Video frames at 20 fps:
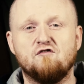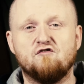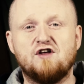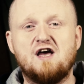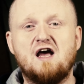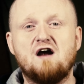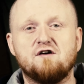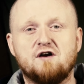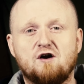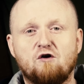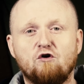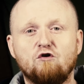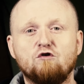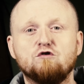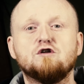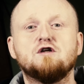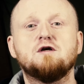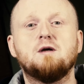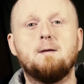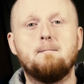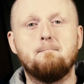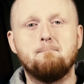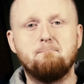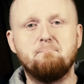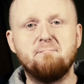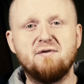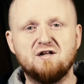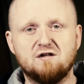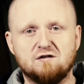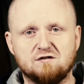They are called
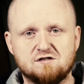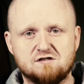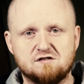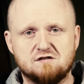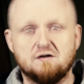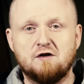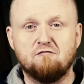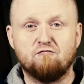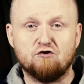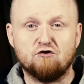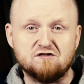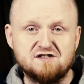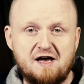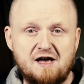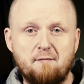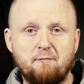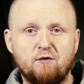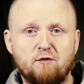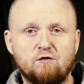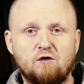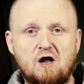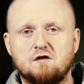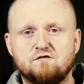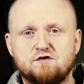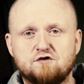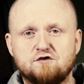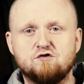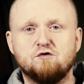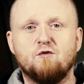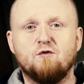builds. For example,
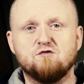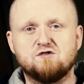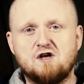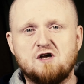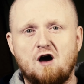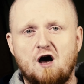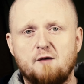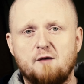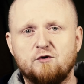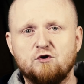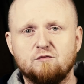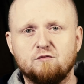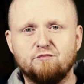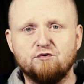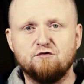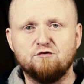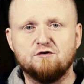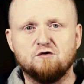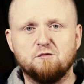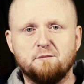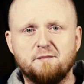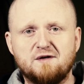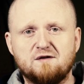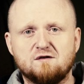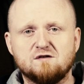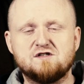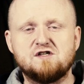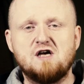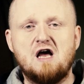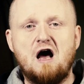the 2 most common Ubuntu
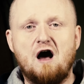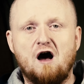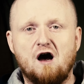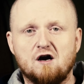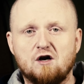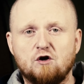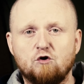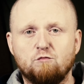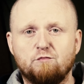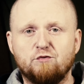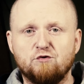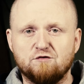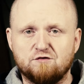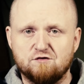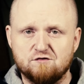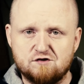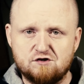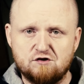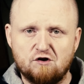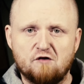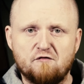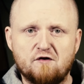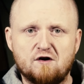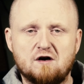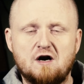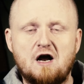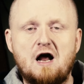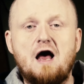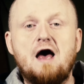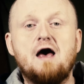builds are Ubuntu
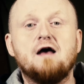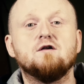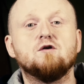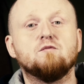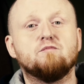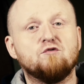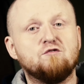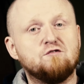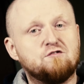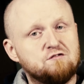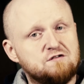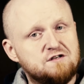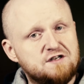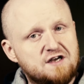Server and Ubuntu